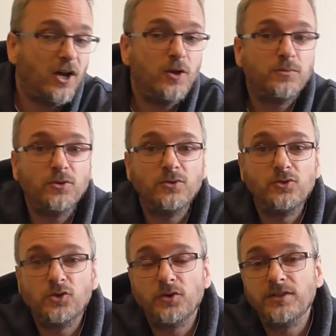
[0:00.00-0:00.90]
Hope you
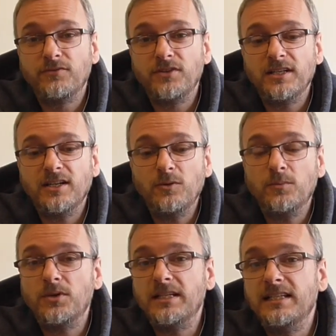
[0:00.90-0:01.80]
enjoyed the video.
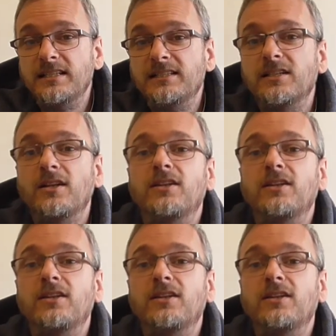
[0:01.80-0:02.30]
Please